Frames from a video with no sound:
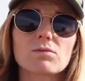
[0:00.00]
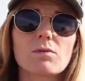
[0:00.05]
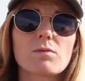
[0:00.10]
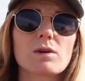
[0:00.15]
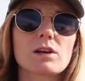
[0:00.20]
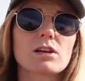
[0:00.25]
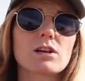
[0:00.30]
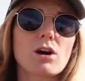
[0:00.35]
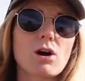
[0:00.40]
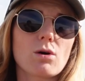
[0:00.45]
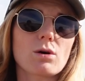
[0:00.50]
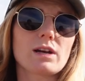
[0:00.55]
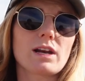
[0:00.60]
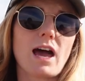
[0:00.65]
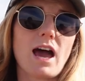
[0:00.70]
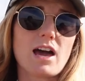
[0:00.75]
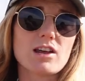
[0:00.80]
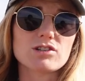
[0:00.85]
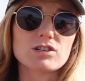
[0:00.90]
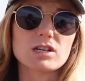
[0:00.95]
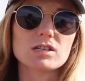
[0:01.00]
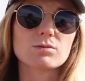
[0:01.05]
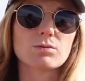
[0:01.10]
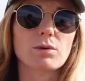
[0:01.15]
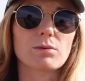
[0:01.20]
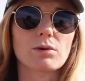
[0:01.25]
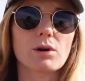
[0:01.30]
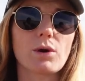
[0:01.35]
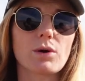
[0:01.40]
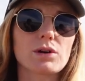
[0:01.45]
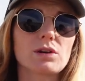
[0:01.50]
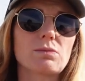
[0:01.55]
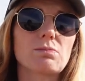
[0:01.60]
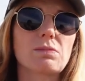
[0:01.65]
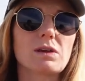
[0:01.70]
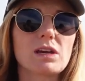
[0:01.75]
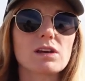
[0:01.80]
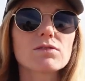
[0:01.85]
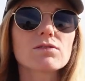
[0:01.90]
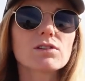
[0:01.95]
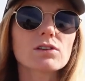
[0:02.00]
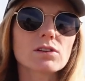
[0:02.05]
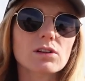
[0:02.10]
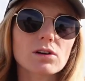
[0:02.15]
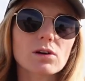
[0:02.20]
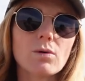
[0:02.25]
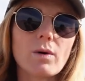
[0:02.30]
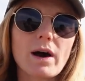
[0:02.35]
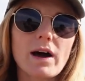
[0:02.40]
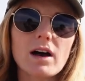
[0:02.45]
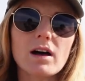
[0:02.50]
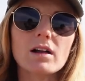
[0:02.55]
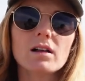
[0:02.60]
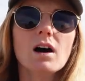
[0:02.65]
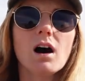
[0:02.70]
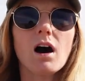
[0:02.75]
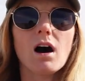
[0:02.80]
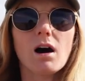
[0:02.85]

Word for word: when we know an address where we're going to be for a little while,